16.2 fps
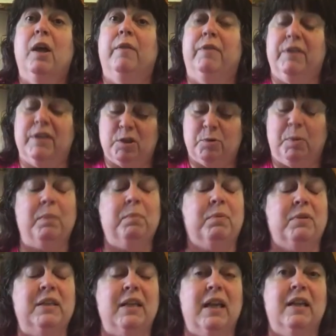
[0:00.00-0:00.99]
This
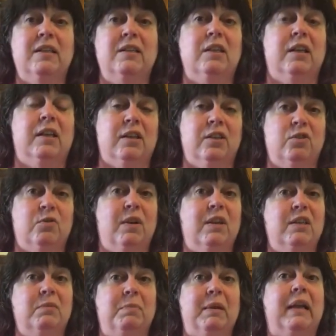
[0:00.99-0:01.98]
one says that it's
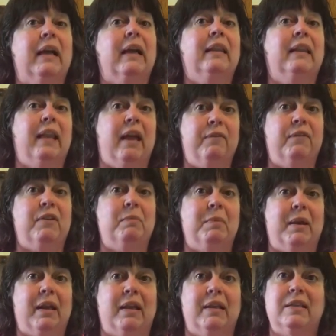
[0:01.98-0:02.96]
going to be 11
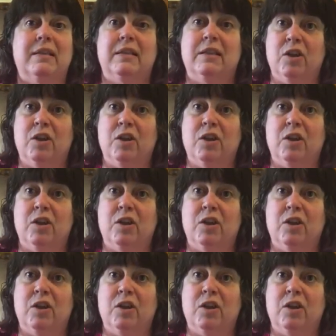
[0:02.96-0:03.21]
minutes.